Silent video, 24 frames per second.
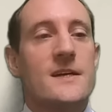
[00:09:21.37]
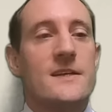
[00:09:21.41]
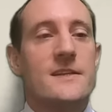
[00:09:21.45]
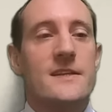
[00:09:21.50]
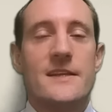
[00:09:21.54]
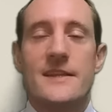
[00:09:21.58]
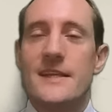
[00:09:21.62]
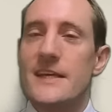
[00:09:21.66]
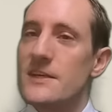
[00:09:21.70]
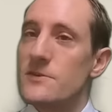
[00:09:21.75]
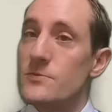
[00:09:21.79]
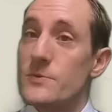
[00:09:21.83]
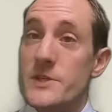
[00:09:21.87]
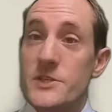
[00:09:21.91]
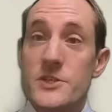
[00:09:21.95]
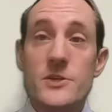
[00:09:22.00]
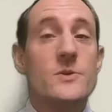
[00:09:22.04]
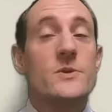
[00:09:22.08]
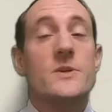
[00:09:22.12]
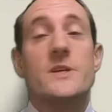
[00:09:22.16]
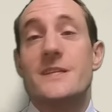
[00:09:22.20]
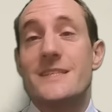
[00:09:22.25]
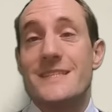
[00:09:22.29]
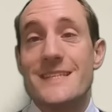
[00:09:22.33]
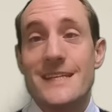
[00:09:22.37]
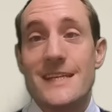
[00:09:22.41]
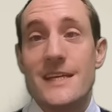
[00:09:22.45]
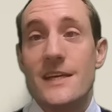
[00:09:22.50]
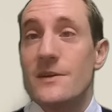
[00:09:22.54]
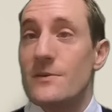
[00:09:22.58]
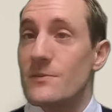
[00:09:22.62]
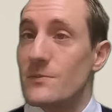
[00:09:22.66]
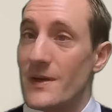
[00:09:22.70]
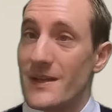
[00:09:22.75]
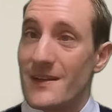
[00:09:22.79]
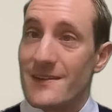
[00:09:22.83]
The things we do
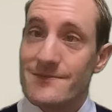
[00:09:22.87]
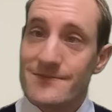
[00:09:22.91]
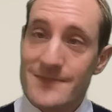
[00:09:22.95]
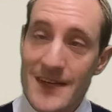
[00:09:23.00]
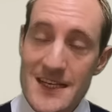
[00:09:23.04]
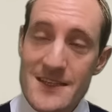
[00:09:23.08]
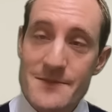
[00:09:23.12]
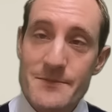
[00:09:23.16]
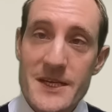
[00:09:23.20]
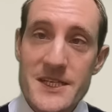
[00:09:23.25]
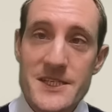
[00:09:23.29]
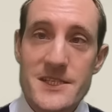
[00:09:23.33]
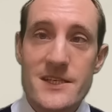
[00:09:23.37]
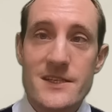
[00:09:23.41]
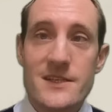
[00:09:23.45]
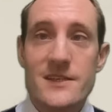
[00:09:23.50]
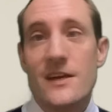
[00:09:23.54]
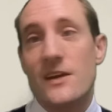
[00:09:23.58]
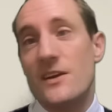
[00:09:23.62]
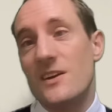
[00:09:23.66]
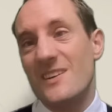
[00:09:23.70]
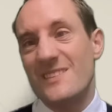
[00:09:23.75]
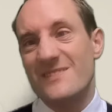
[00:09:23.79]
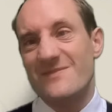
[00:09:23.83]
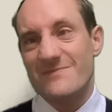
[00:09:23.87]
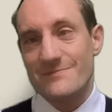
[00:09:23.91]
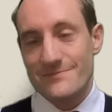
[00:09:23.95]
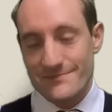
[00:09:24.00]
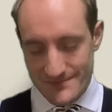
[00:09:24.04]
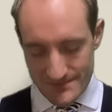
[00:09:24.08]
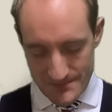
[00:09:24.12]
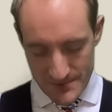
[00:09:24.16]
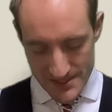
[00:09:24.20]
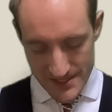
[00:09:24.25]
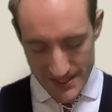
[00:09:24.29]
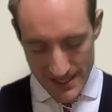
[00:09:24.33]
consider, well, as mentioned, are
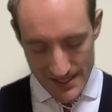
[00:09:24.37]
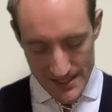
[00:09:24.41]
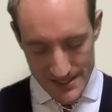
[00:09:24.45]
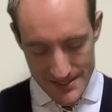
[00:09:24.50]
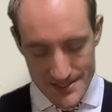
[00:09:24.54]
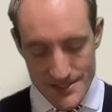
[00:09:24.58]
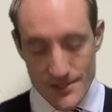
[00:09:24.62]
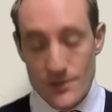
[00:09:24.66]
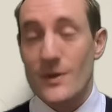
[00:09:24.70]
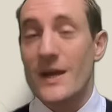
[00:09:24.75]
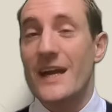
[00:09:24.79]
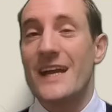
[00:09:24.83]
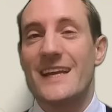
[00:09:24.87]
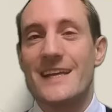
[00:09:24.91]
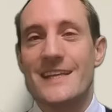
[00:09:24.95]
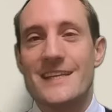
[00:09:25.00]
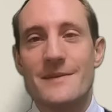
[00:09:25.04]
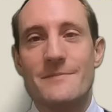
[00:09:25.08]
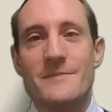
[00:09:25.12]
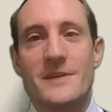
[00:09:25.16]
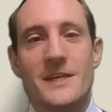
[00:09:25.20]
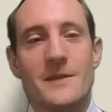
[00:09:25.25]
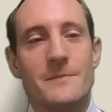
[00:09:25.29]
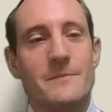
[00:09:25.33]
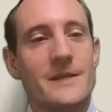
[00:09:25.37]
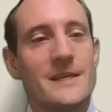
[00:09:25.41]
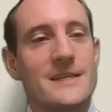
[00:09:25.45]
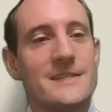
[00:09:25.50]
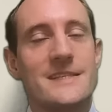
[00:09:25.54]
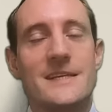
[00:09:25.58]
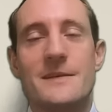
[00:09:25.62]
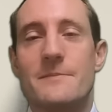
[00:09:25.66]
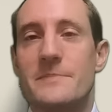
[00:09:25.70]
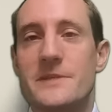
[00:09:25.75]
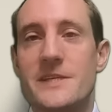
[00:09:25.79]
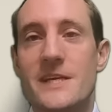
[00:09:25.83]
pertaining to your academic
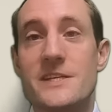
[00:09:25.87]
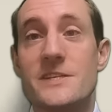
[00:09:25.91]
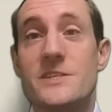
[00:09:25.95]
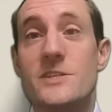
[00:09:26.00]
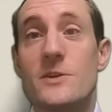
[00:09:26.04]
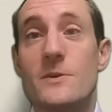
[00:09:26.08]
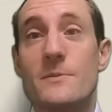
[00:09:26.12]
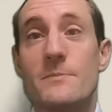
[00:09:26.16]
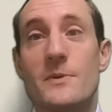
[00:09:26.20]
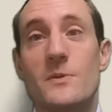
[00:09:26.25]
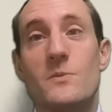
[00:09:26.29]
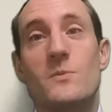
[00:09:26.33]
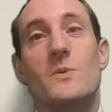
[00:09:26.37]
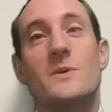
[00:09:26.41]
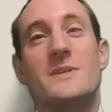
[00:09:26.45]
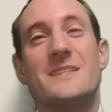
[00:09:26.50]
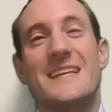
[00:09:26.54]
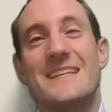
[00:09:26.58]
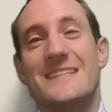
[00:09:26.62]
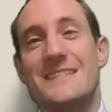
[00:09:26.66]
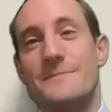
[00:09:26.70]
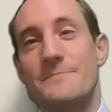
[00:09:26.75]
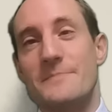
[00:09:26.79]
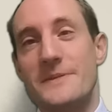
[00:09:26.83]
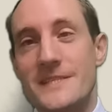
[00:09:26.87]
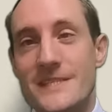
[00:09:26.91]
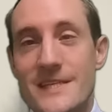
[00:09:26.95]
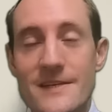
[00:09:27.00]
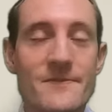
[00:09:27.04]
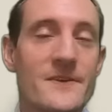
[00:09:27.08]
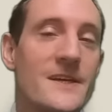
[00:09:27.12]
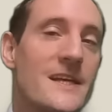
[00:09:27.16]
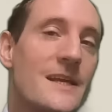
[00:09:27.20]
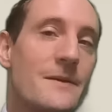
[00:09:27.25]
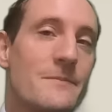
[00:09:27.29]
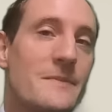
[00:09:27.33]
ability and potential, but what that
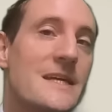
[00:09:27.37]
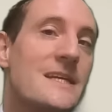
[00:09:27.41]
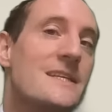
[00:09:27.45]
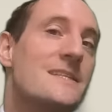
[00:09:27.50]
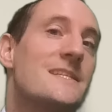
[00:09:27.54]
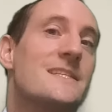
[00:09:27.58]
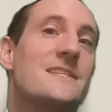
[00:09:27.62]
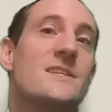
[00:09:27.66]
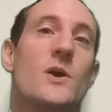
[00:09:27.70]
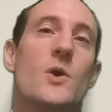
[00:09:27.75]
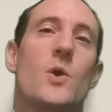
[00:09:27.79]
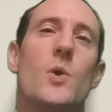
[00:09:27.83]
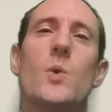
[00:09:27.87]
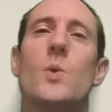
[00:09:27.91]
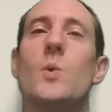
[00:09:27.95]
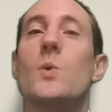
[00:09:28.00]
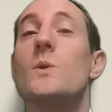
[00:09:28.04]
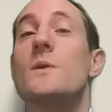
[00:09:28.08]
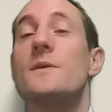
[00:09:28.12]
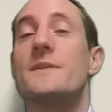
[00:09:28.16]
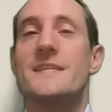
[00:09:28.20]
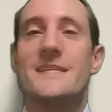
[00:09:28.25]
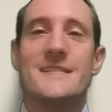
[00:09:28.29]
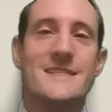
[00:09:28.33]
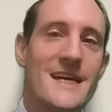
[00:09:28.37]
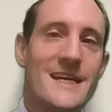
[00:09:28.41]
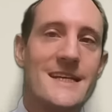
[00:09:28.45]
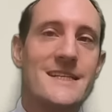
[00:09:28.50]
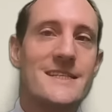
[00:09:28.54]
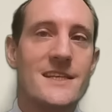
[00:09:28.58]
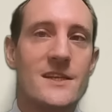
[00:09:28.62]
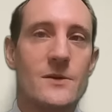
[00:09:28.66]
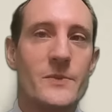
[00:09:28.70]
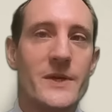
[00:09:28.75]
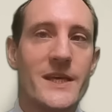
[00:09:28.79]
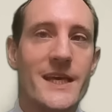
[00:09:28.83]
specifically means is all of the
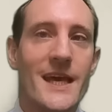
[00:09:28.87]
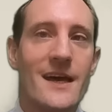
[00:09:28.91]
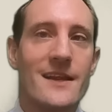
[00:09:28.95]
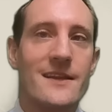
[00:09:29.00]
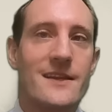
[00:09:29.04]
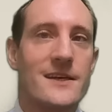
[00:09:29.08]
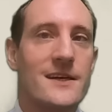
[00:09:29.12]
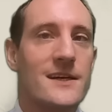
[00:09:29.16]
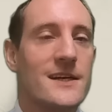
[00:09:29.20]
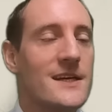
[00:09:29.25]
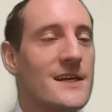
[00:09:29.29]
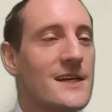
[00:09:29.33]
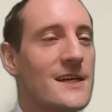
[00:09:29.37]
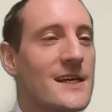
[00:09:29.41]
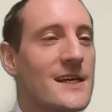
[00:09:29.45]
data that we gather.